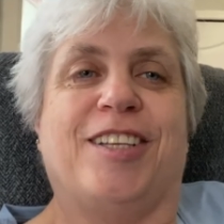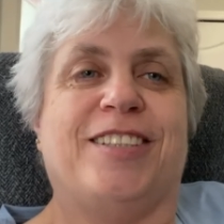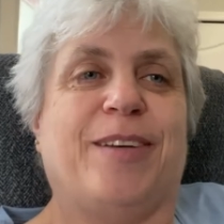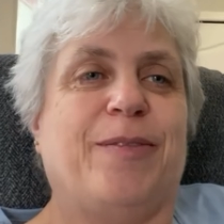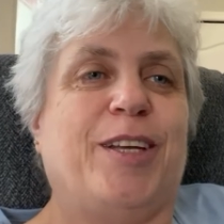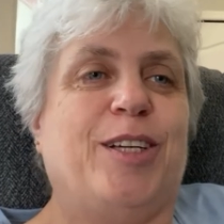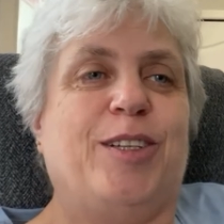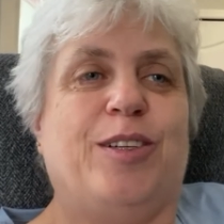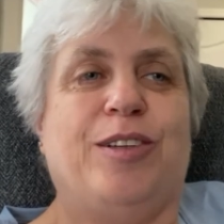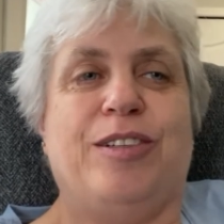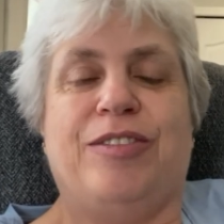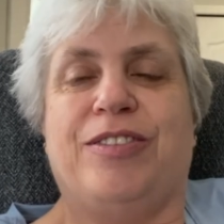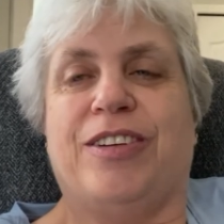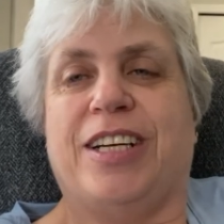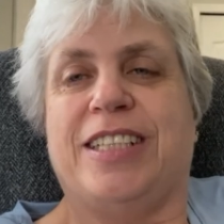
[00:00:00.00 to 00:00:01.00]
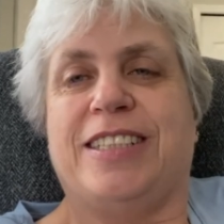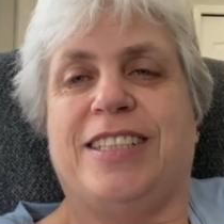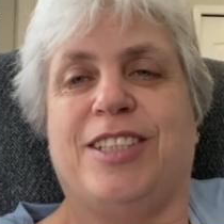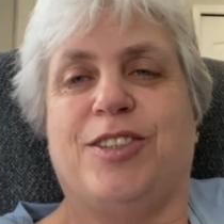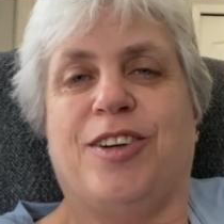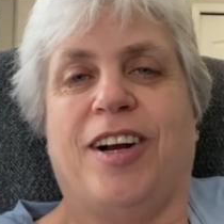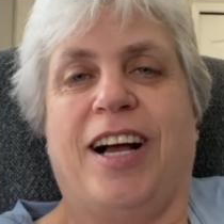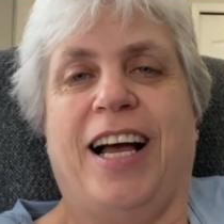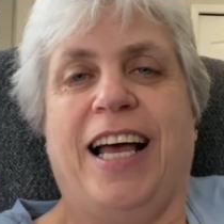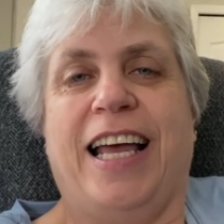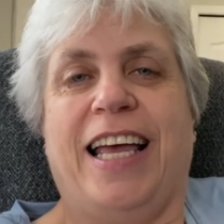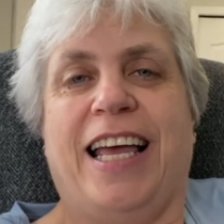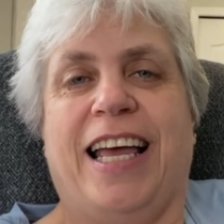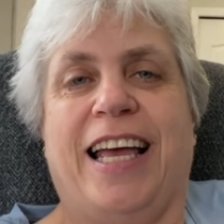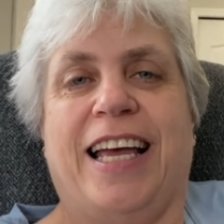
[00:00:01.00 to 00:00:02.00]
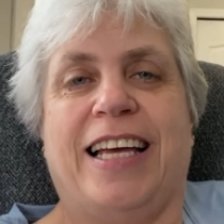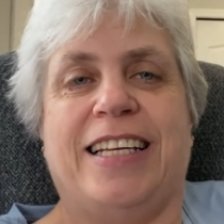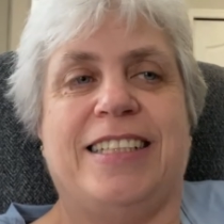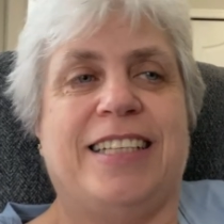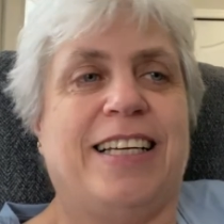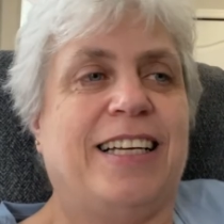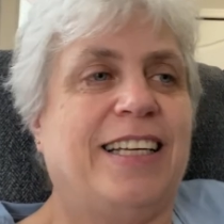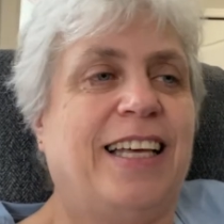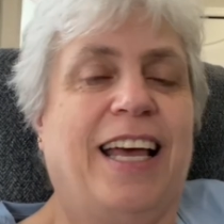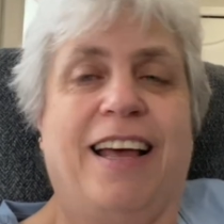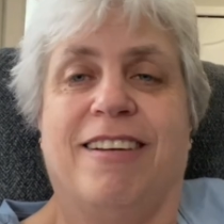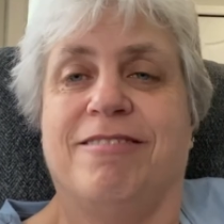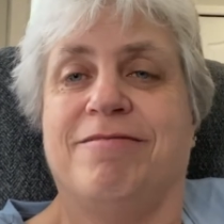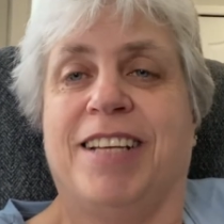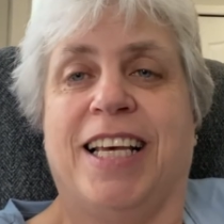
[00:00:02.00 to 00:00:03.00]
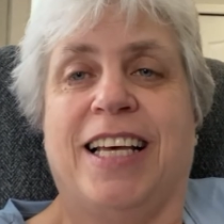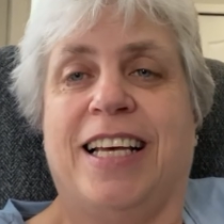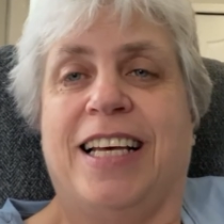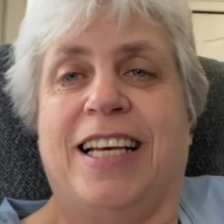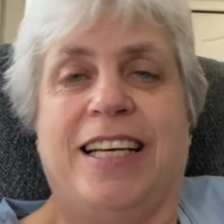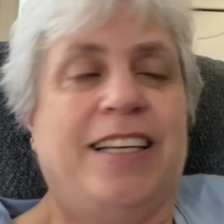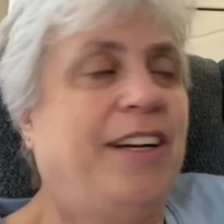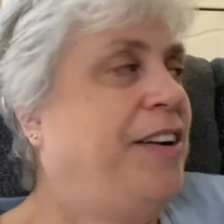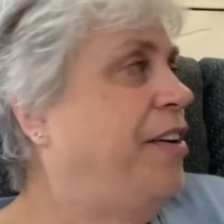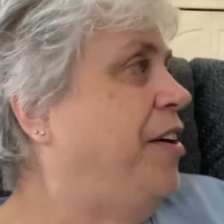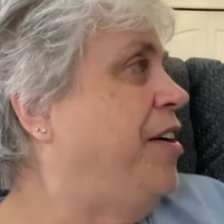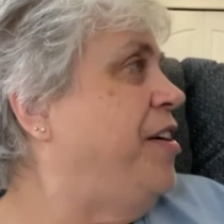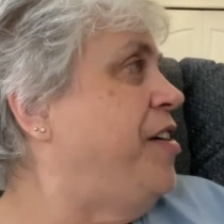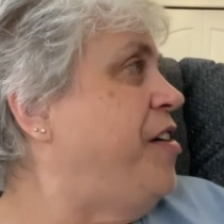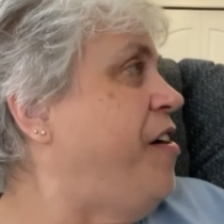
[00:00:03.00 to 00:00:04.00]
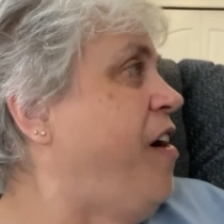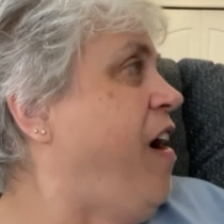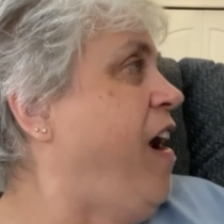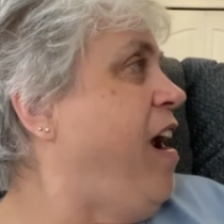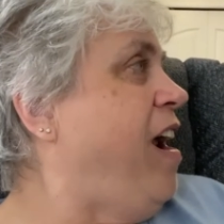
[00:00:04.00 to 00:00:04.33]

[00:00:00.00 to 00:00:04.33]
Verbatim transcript: something new for us to try, and yeah. I'm always open to try something